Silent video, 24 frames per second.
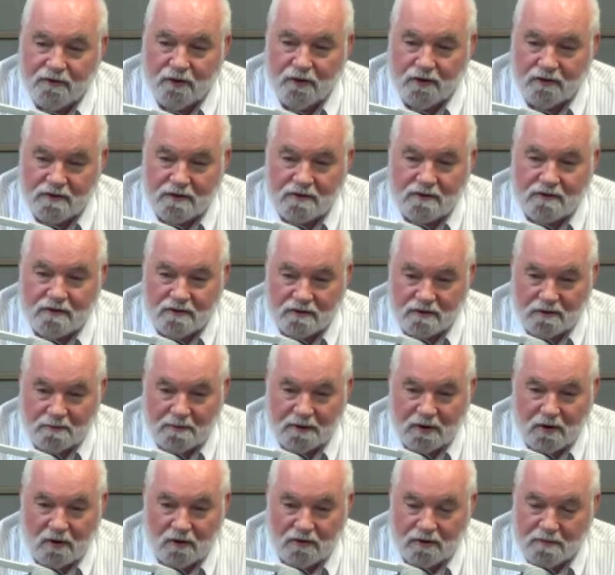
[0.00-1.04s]
first instance,
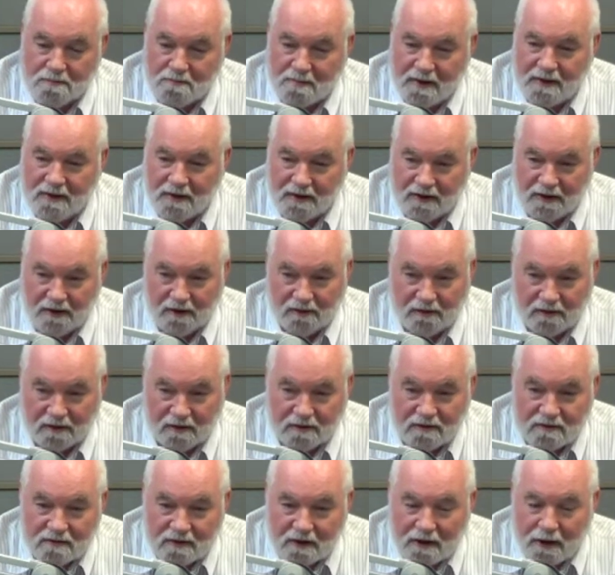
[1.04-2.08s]
because in many
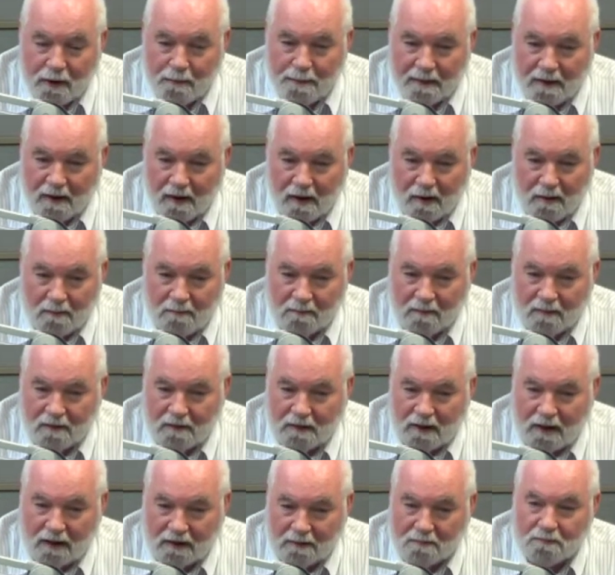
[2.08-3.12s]
areas
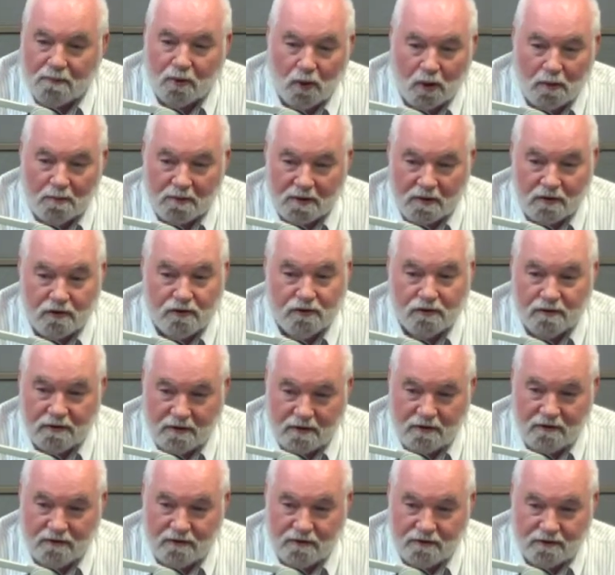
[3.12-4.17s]
unemployment
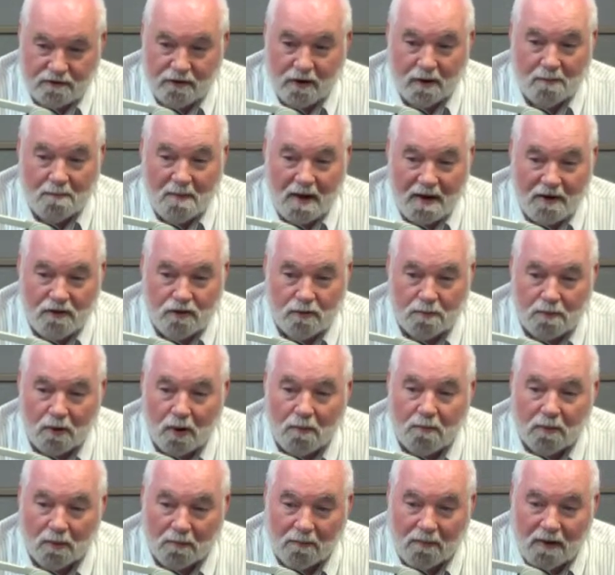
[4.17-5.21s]
is still a major
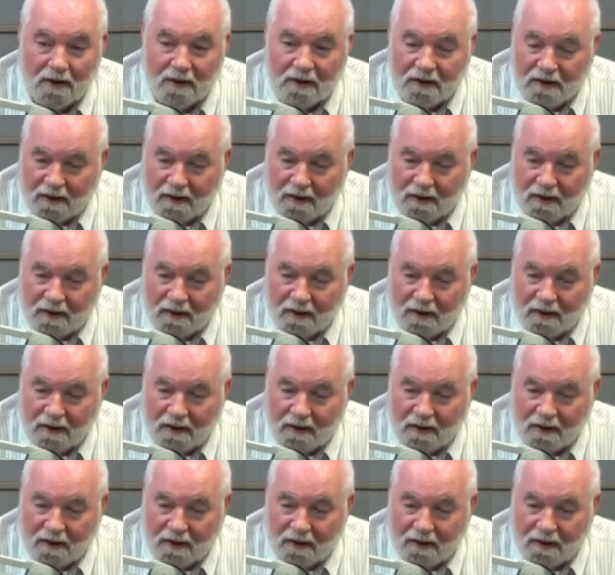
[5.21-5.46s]
problem.